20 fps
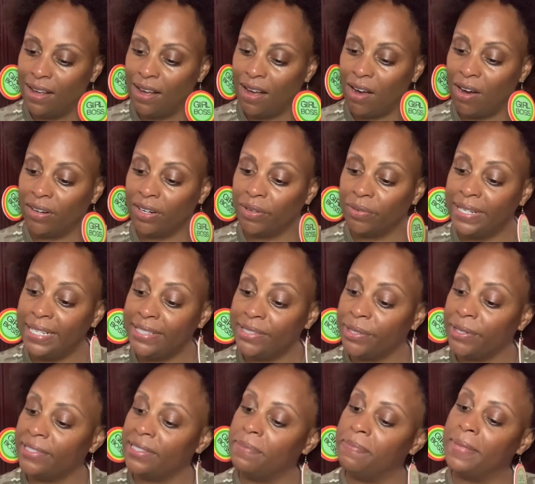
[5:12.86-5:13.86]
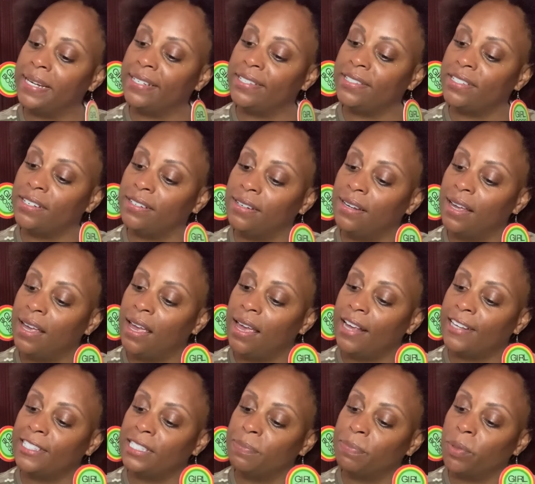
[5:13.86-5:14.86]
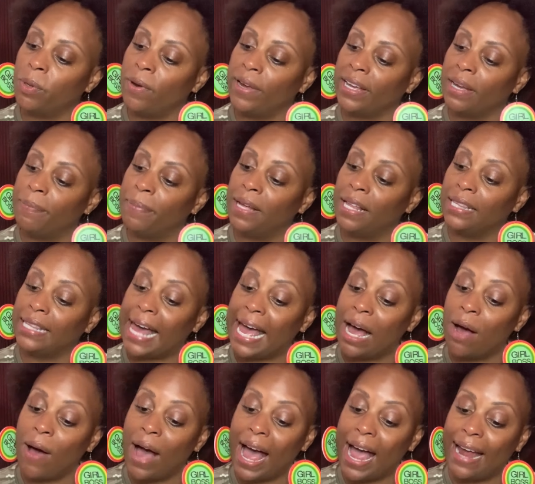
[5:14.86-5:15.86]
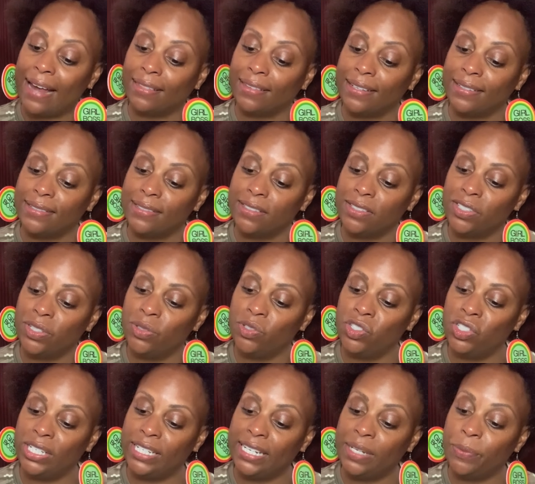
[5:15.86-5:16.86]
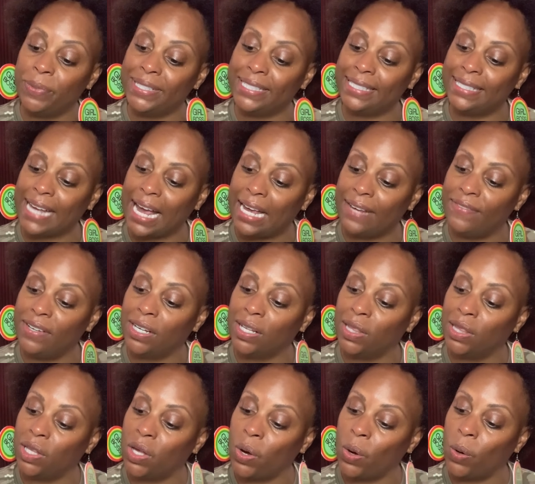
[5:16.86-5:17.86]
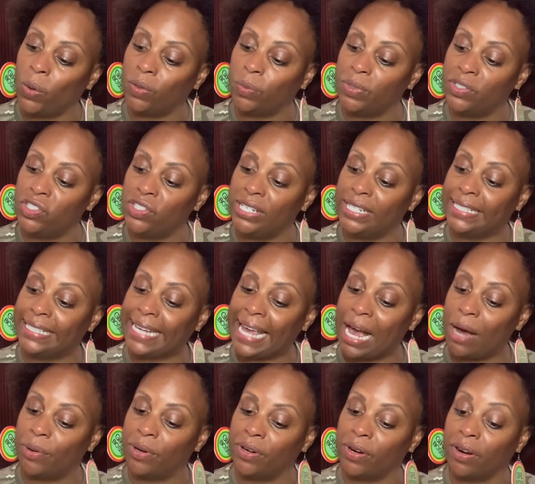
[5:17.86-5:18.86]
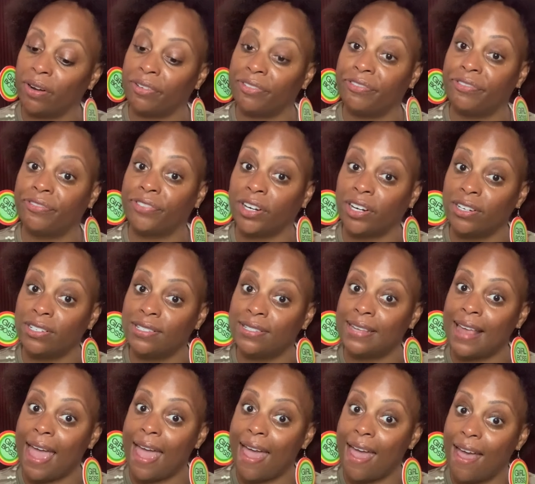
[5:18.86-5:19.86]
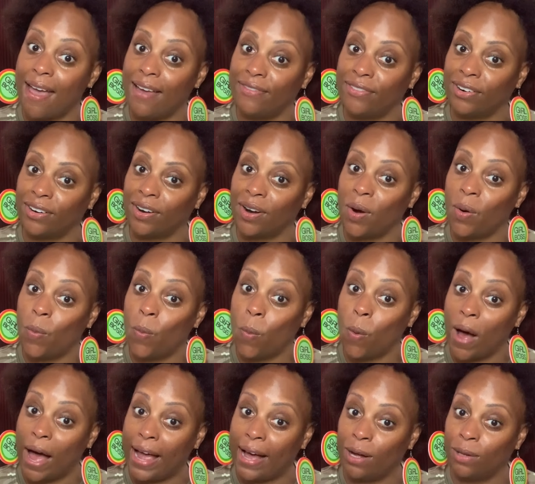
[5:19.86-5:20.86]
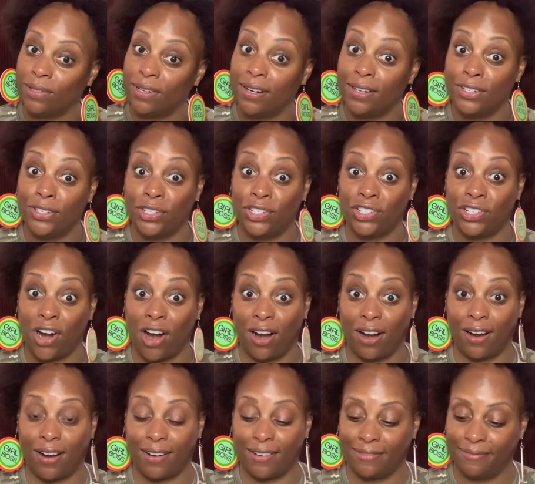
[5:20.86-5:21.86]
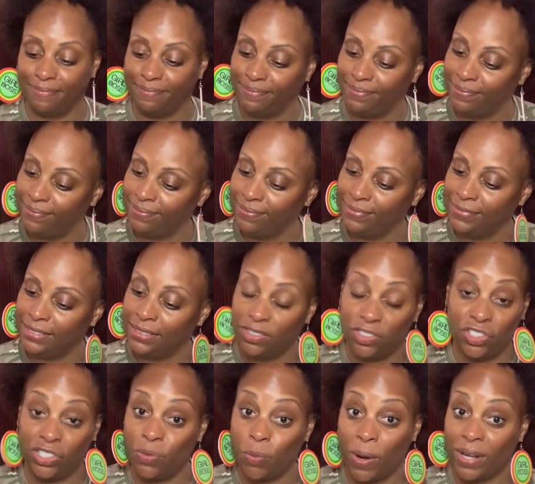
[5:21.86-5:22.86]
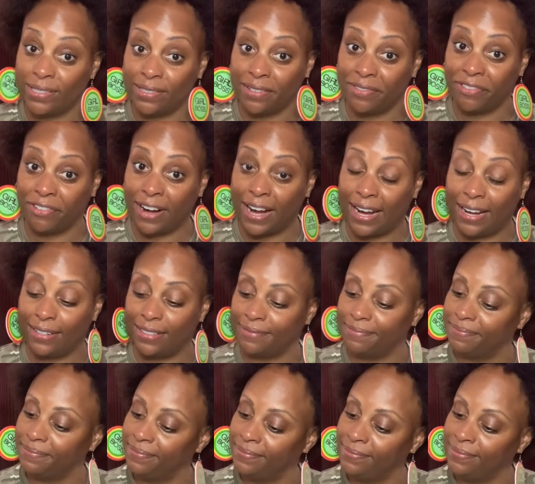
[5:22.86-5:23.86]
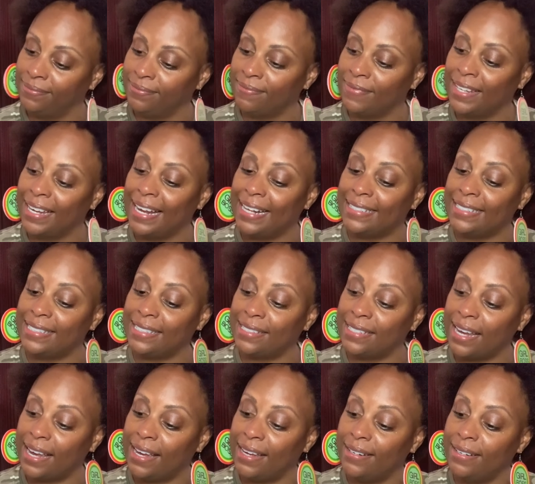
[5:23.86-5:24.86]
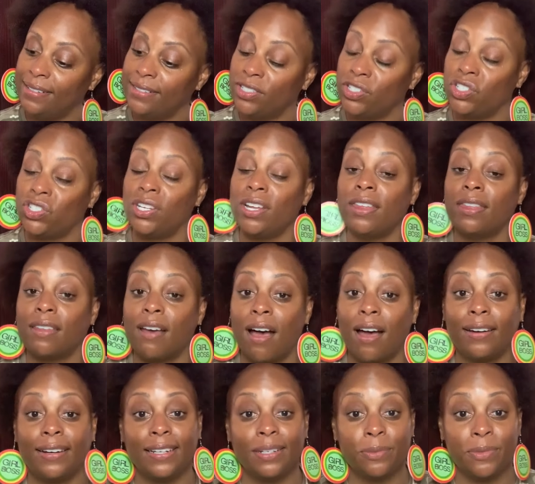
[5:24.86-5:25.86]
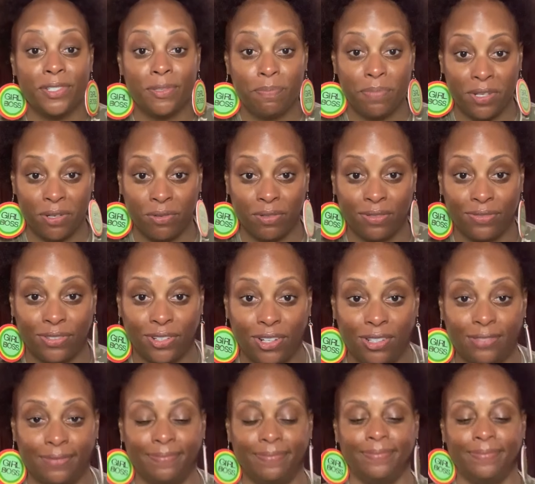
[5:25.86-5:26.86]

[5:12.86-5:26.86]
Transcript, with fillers: On a research mission, exploring the Palau Islands, Eugenie was diving alone when she encountered her first ever wild shark. She wasn't afraid. Instead, she thought it was beautiful.